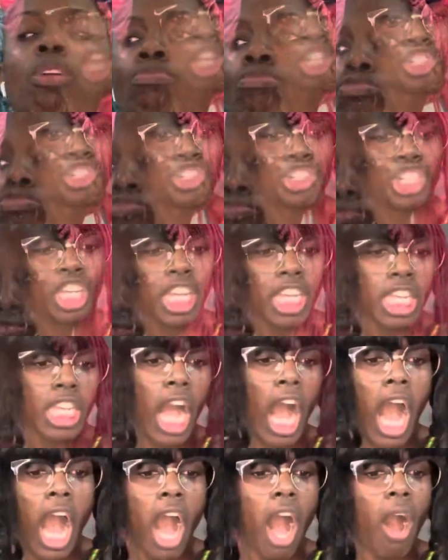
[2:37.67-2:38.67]
She
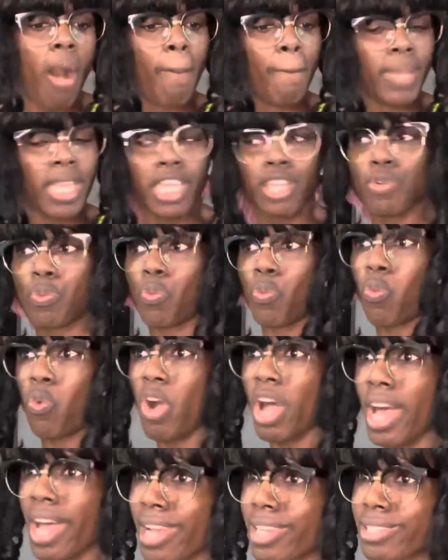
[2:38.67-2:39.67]
called me
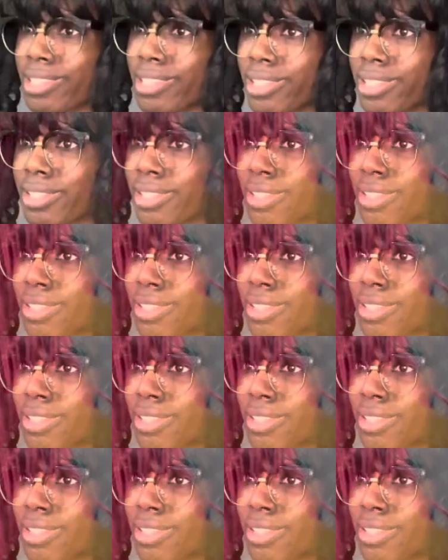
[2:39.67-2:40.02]
what?